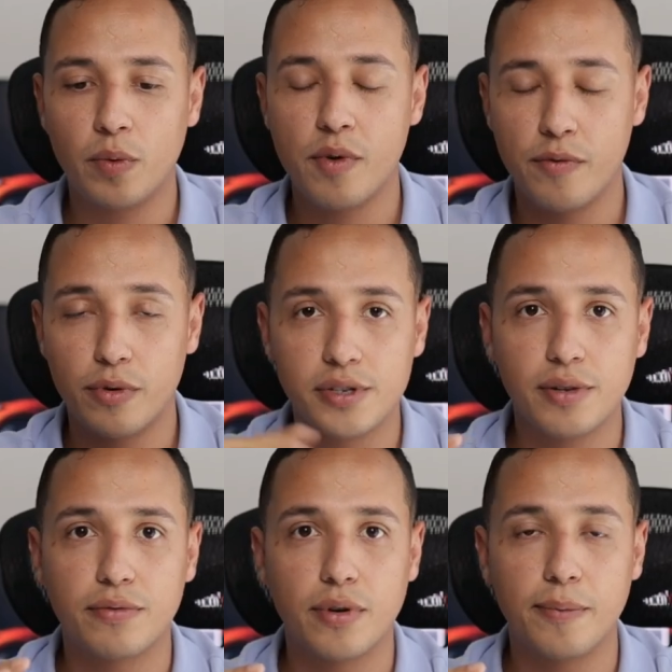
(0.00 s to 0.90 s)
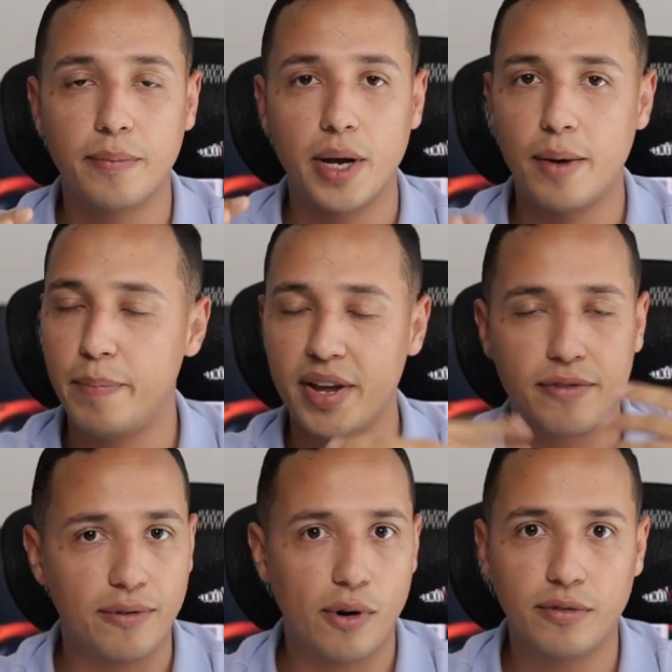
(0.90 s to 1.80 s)
we were reversing from a big
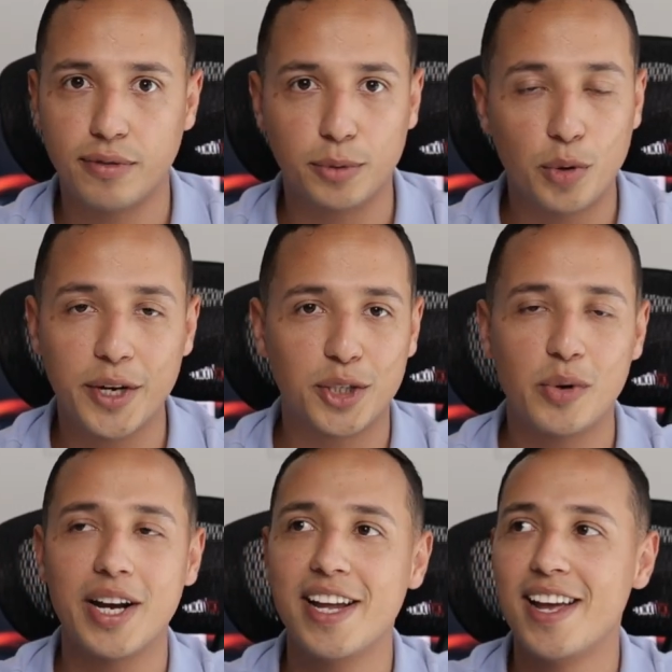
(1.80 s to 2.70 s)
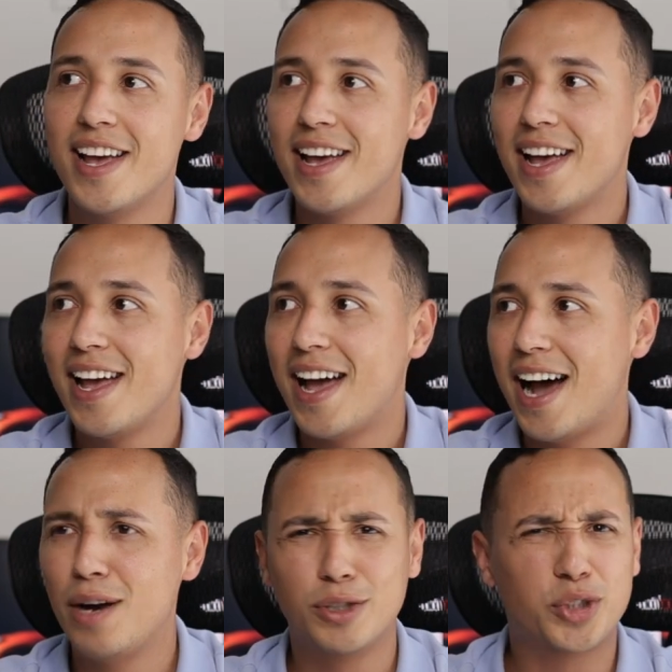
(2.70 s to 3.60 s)
fall from 2020,
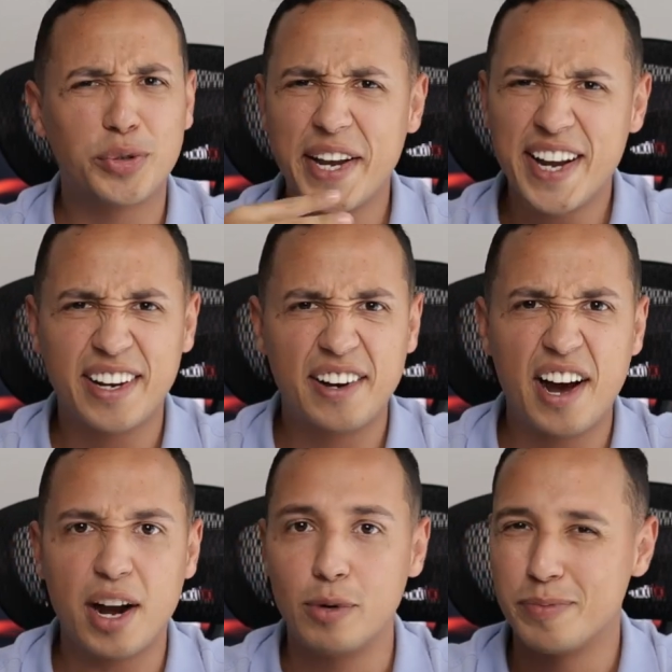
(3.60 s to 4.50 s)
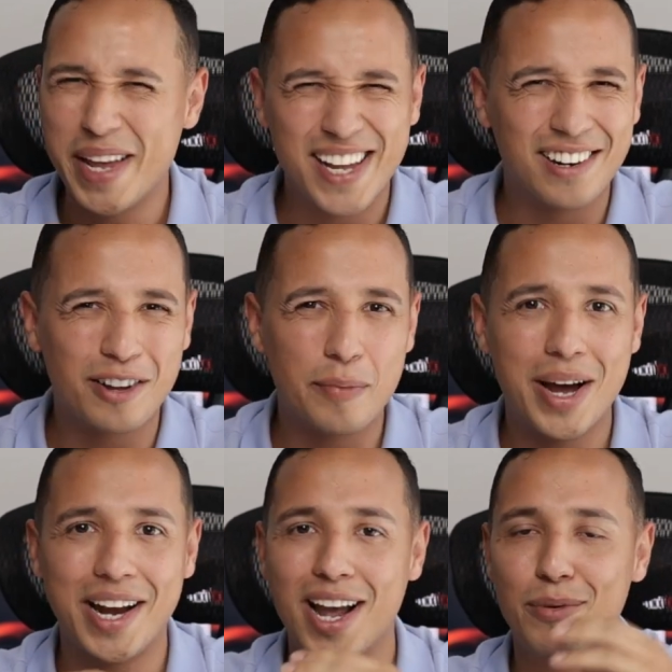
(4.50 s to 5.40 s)
I was trading a lot. I was making a lot of
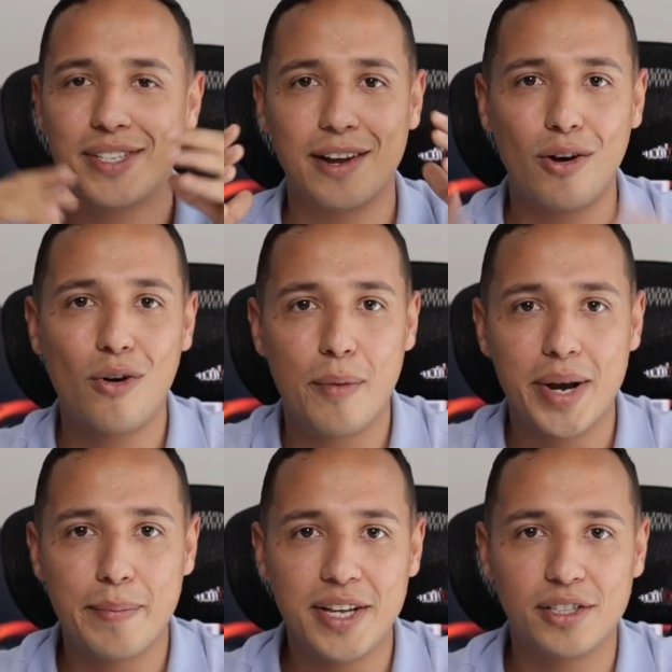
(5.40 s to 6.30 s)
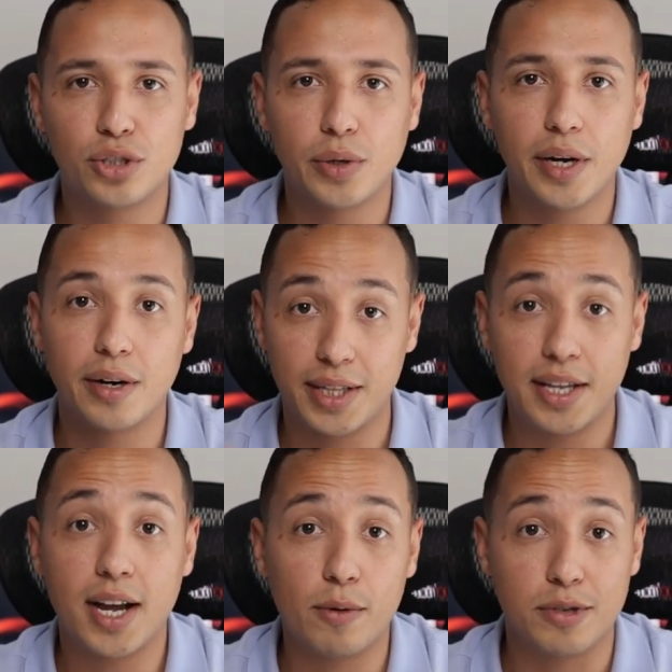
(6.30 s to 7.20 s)
money. I was like, oh, I'm an amazing trader. I
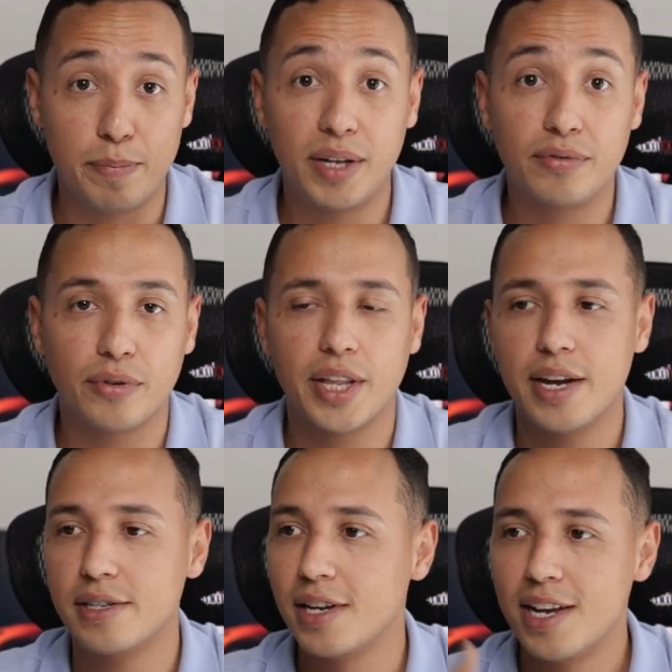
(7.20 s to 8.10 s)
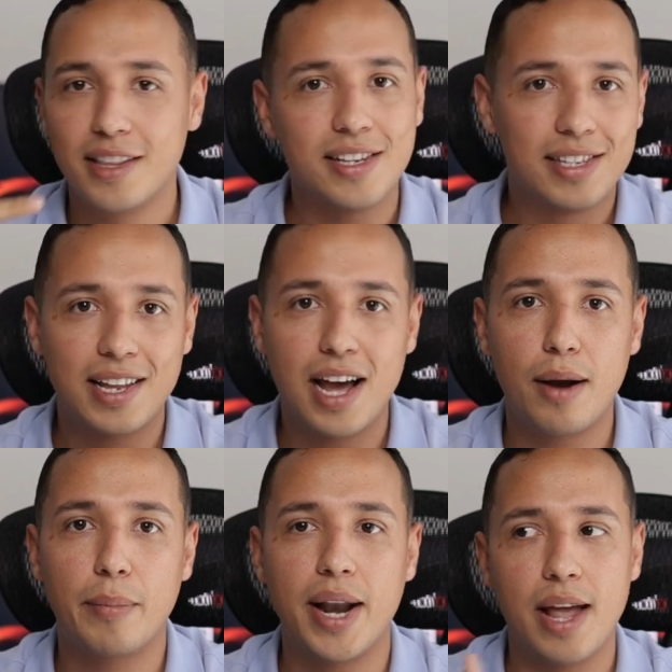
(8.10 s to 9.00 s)
think I was built for this, this and
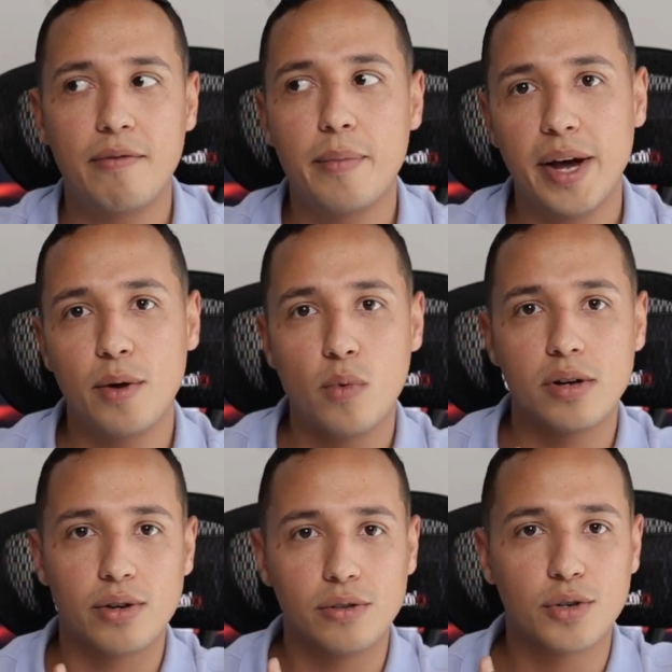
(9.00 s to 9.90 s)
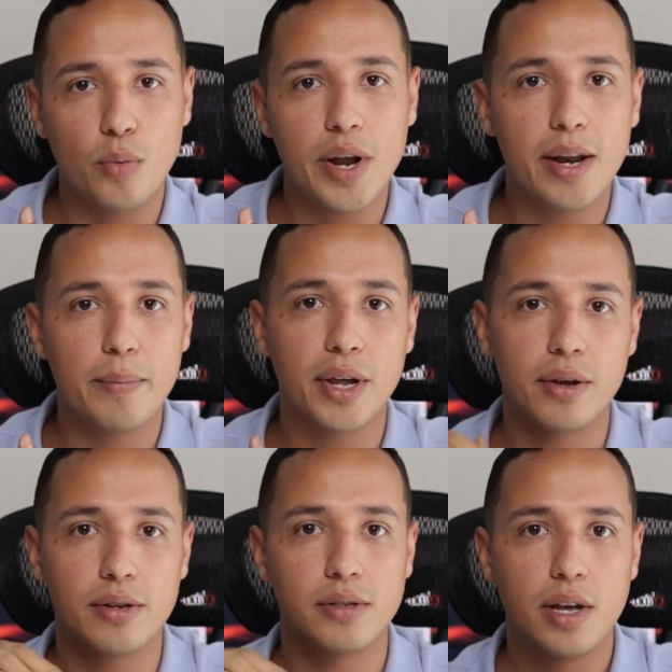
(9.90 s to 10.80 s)
that. But everybody was also winning
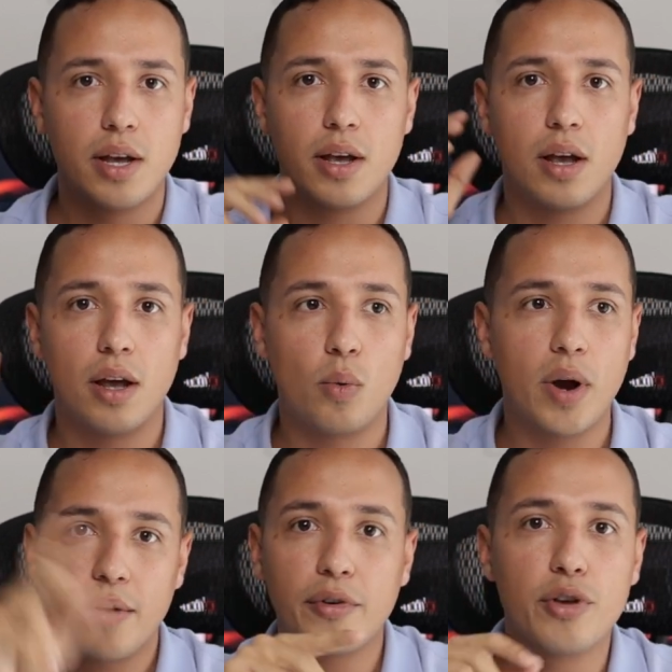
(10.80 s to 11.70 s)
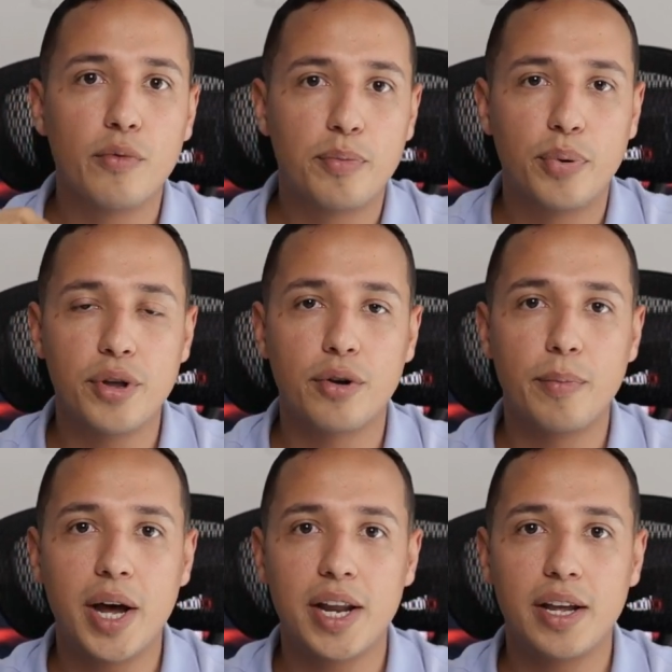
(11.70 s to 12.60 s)
because wherever you would put your
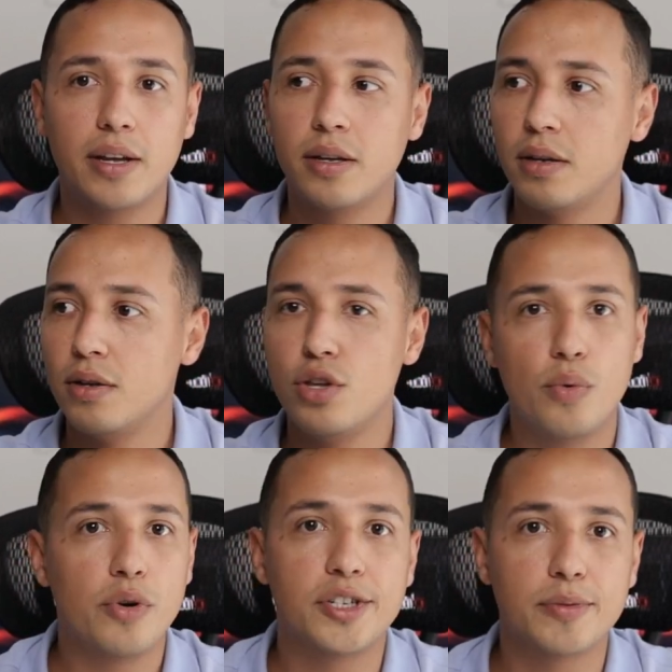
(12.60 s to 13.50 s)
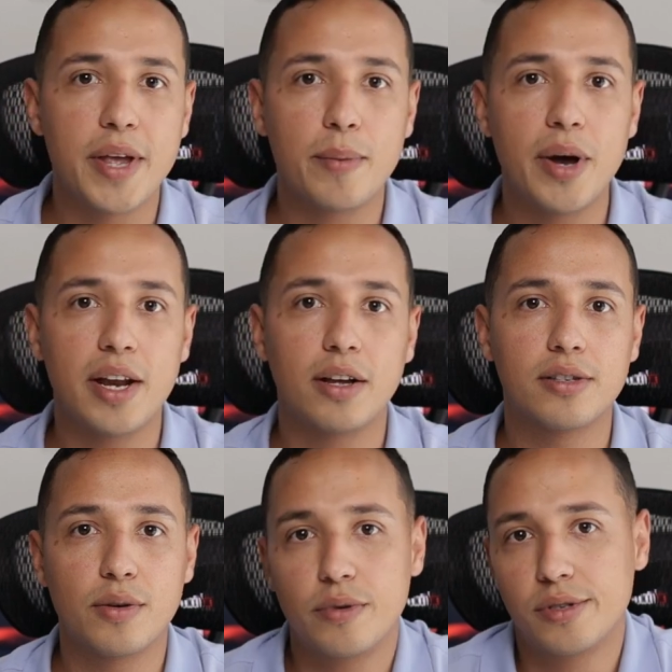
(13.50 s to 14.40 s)
money, you would just make money
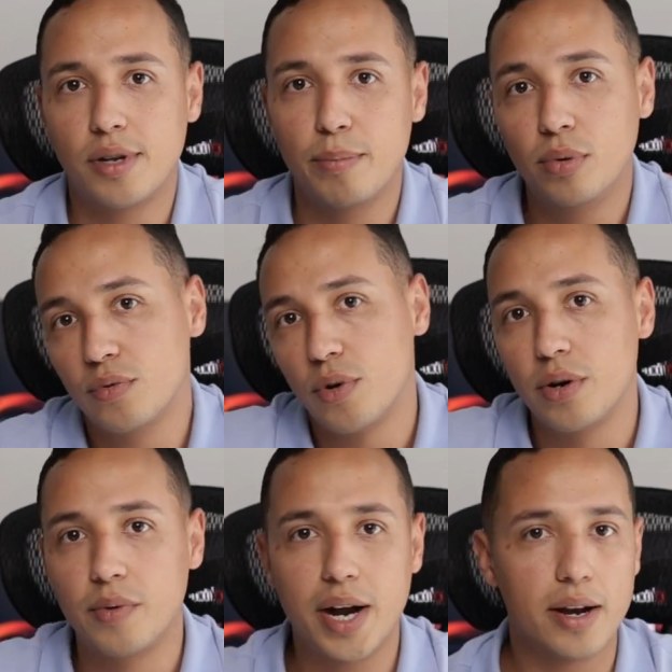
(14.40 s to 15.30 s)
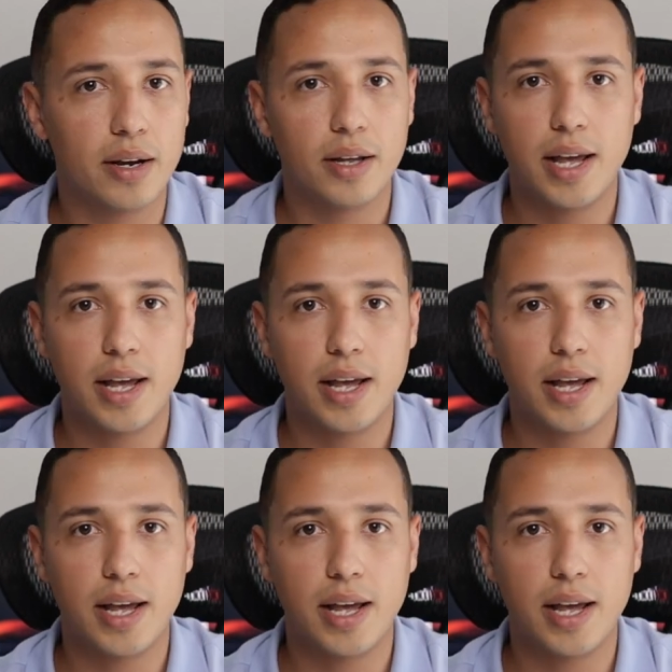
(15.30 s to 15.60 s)
because it was a bull run, right?